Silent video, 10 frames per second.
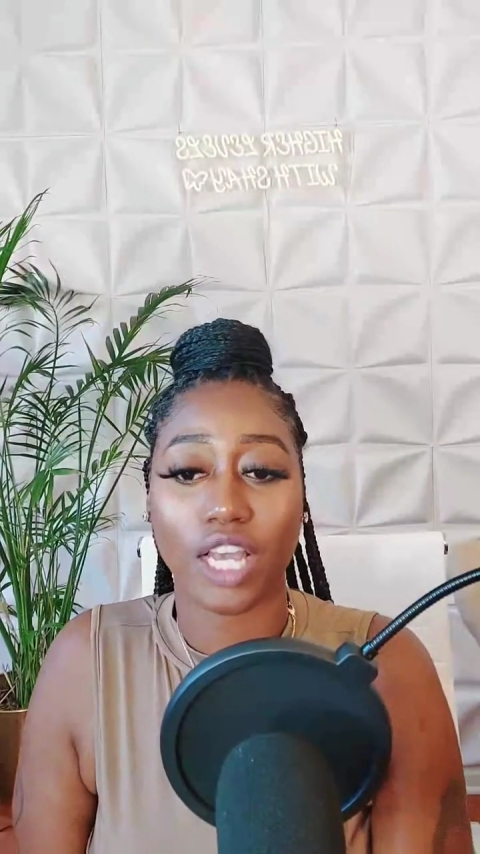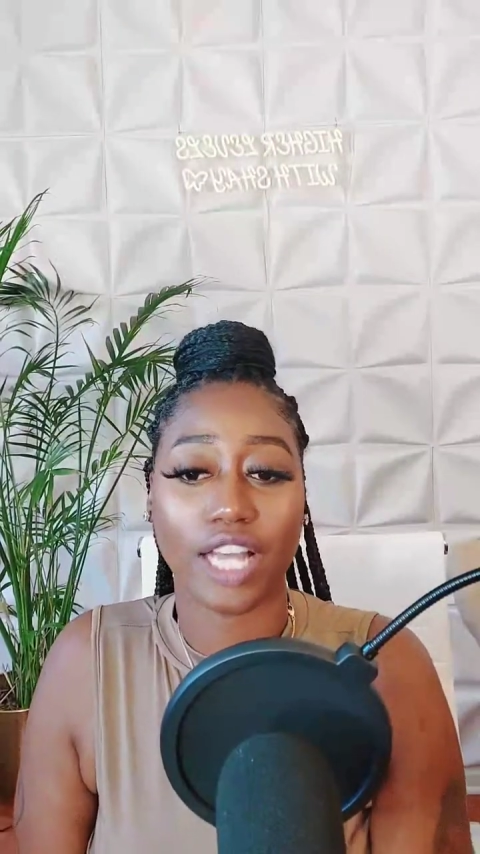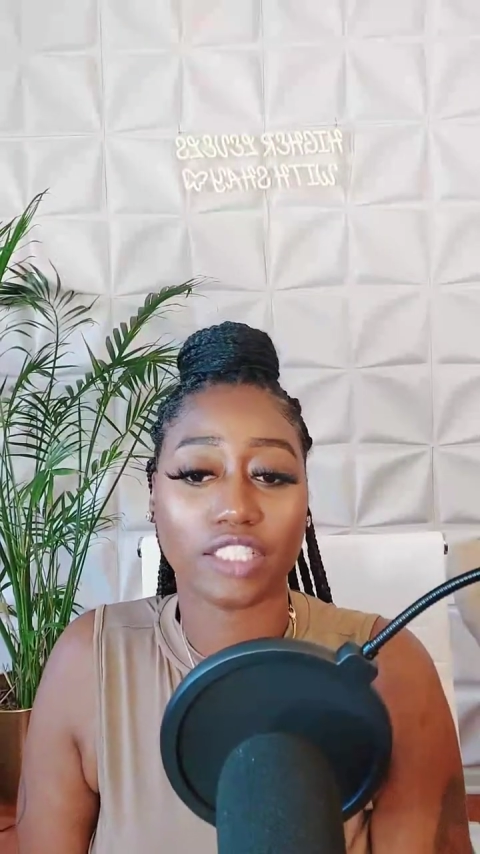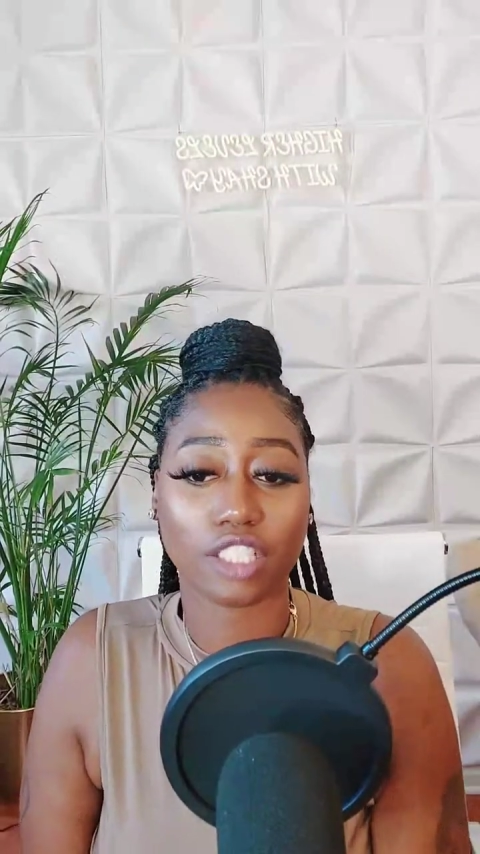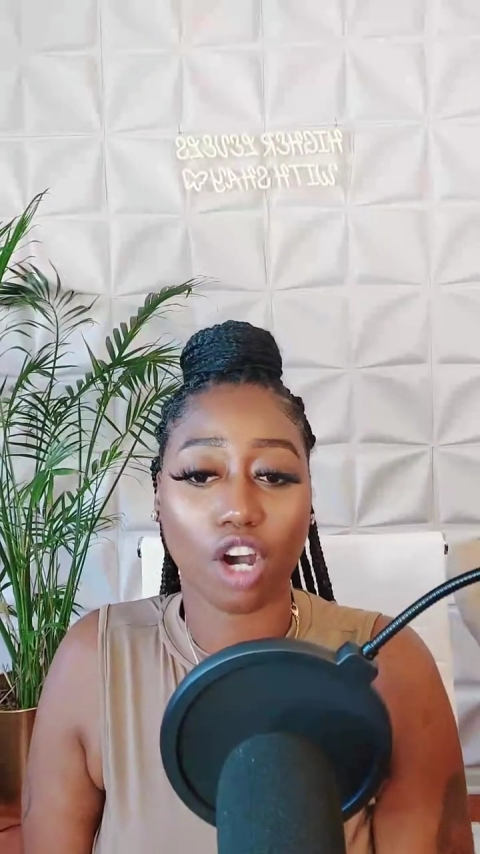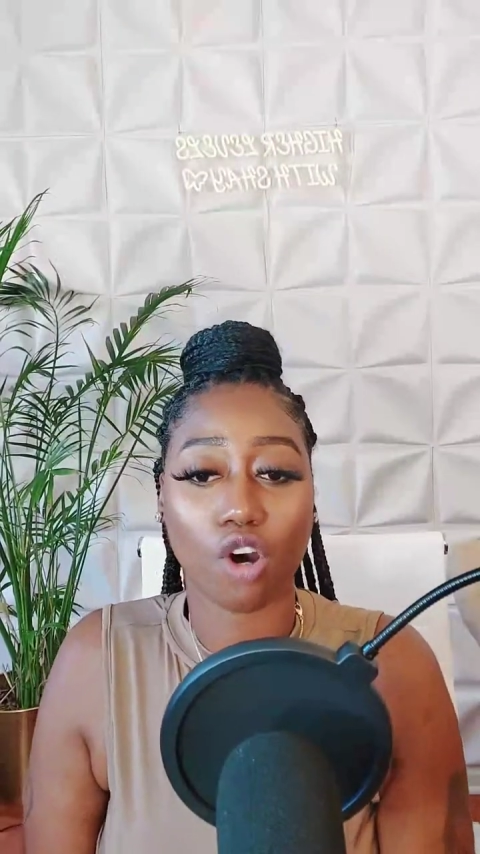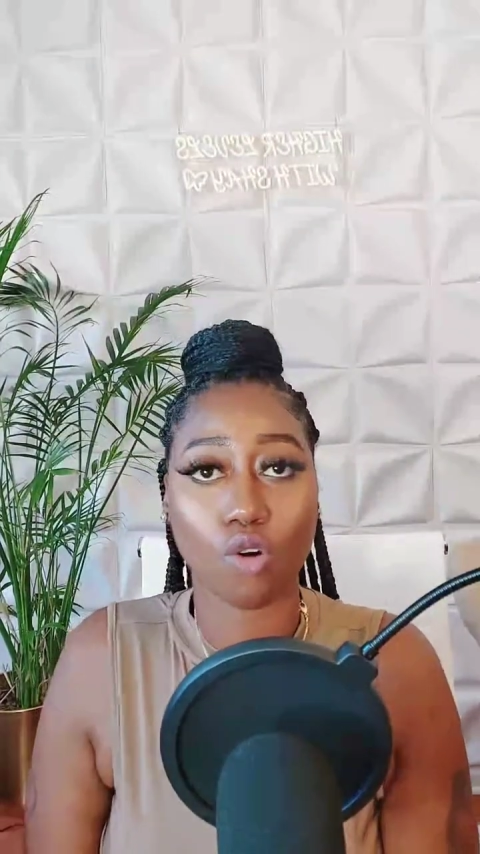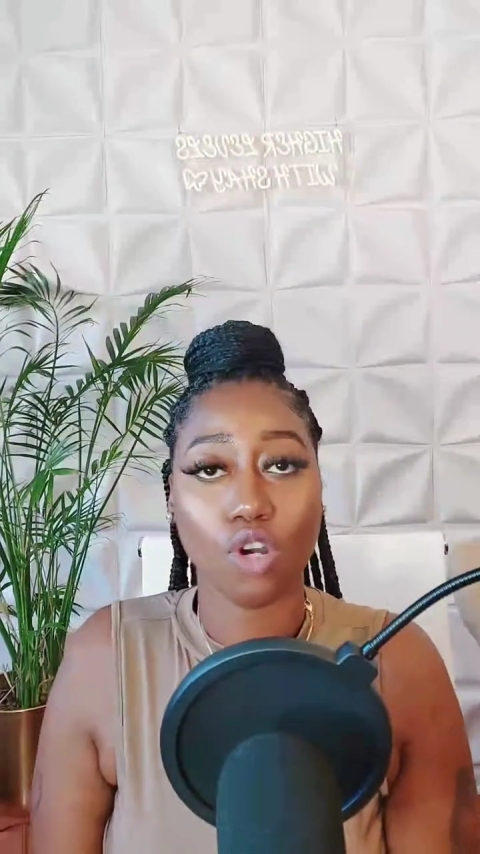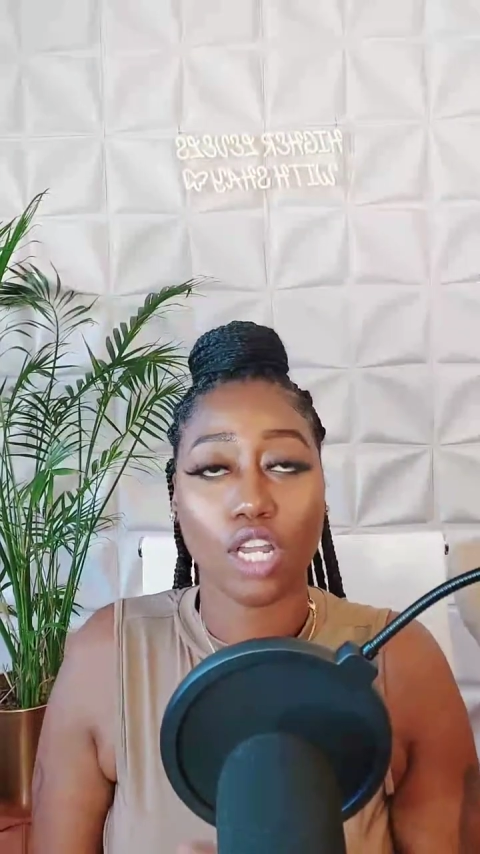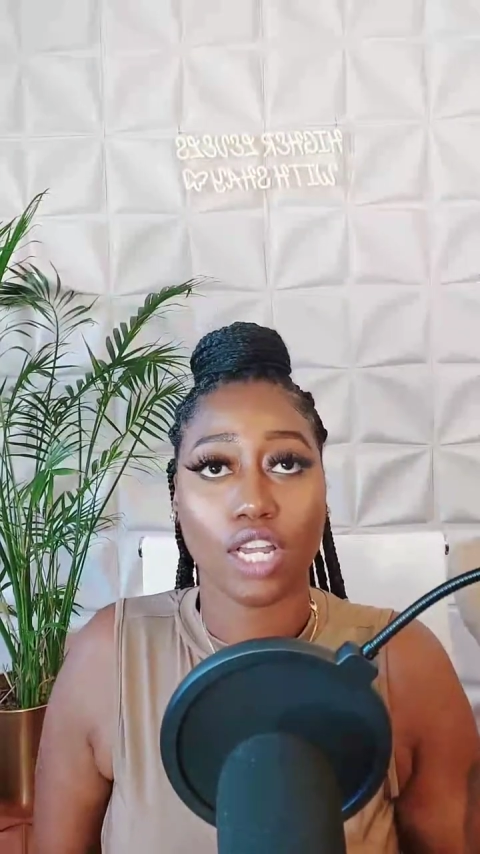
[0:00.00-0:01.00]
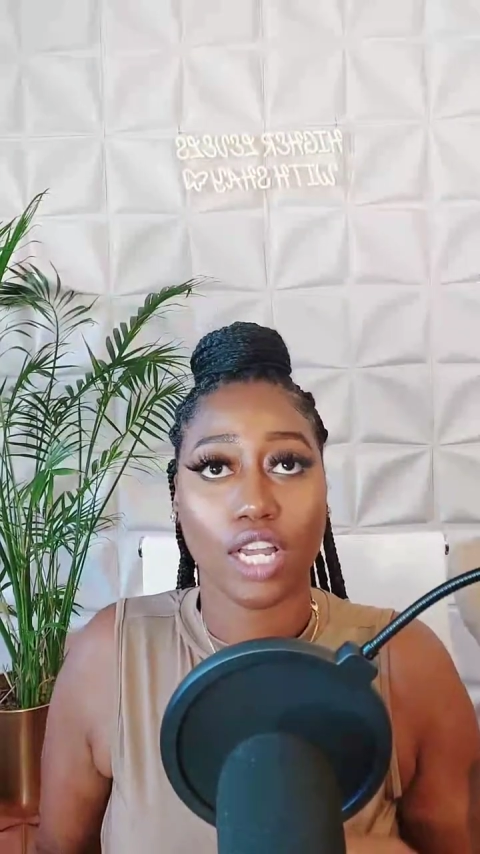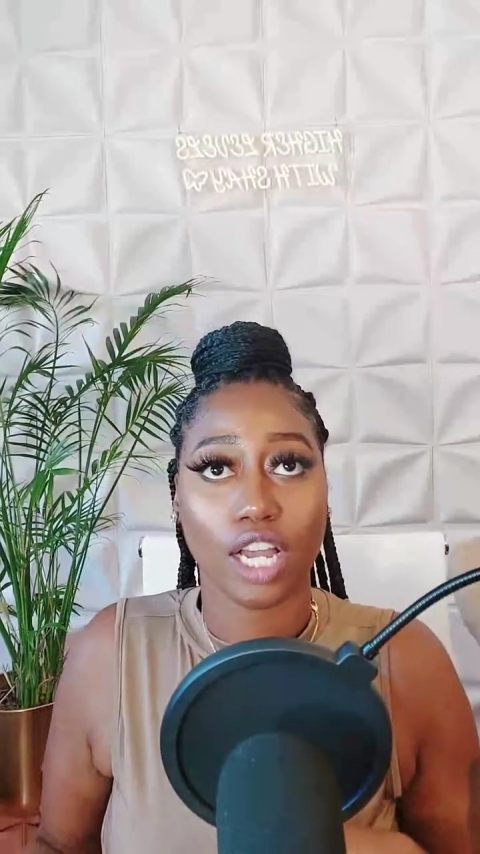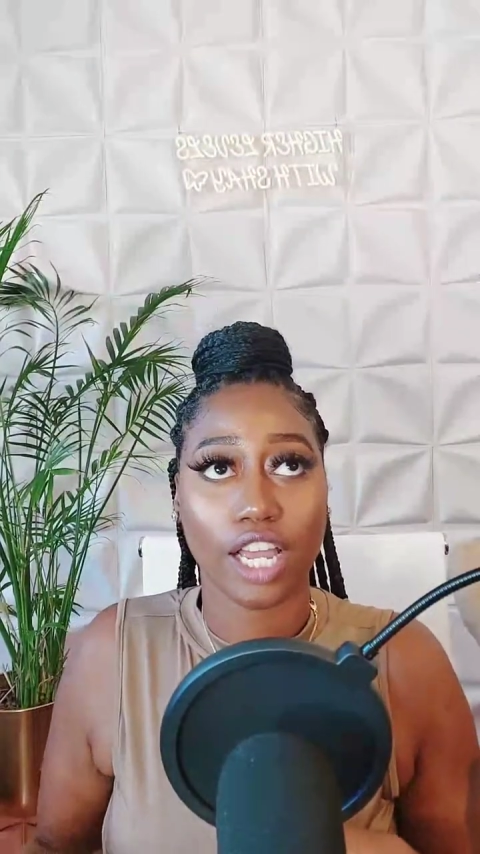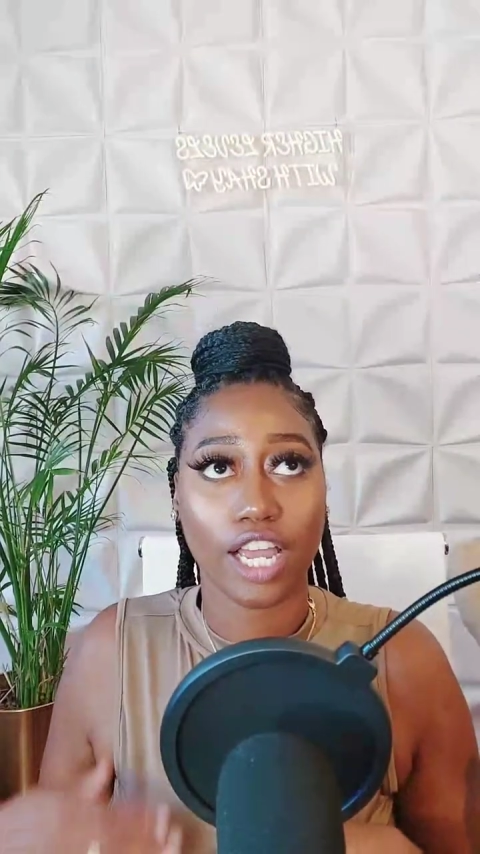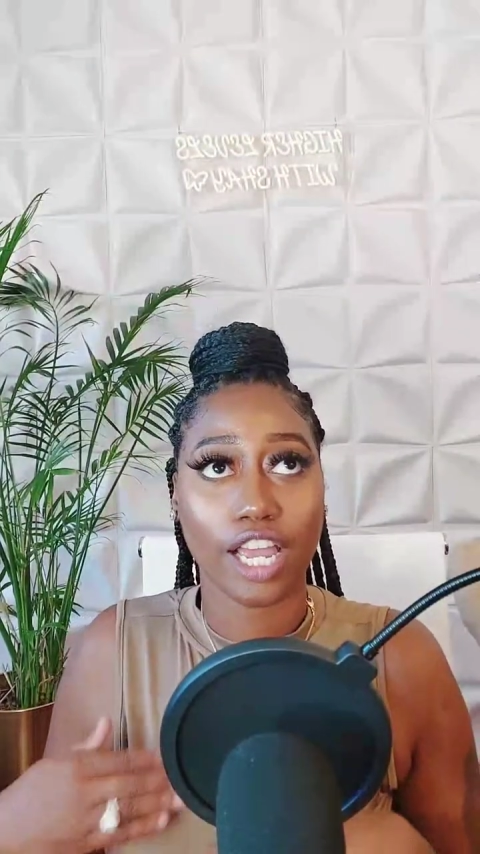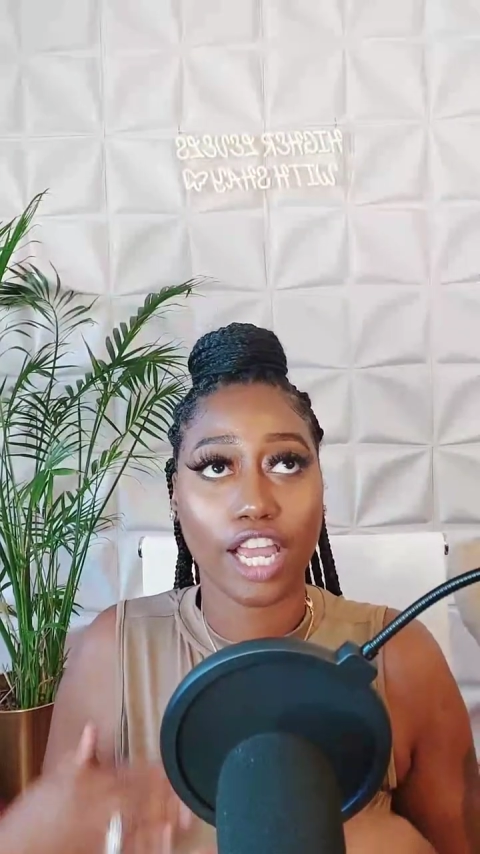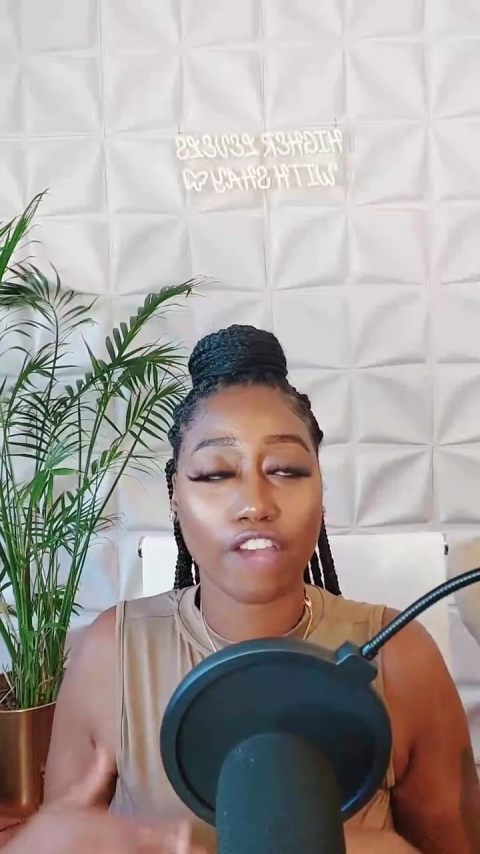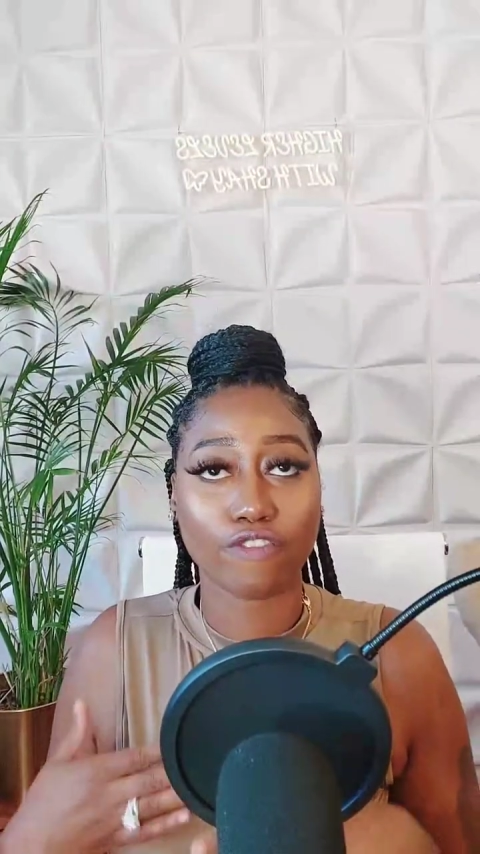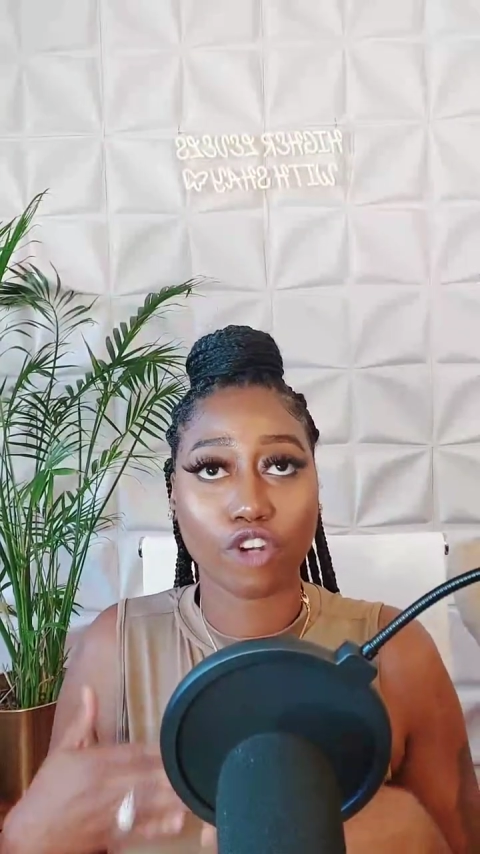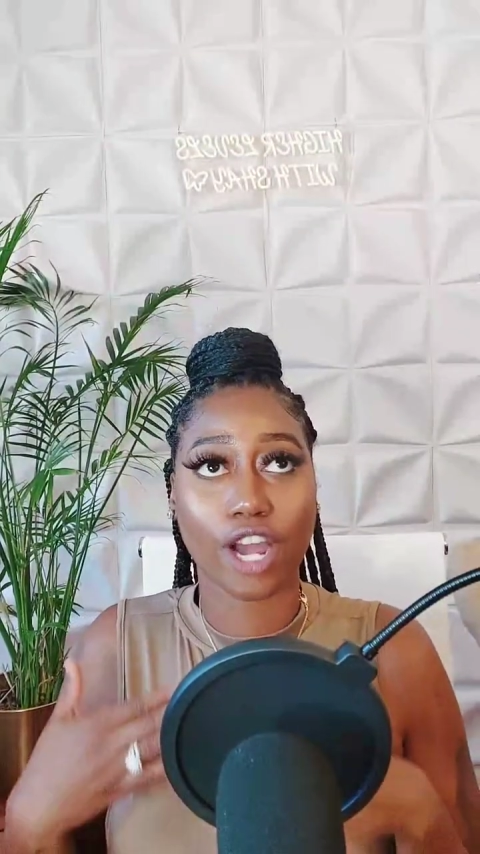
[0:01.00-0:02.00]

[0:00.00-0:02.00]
And so if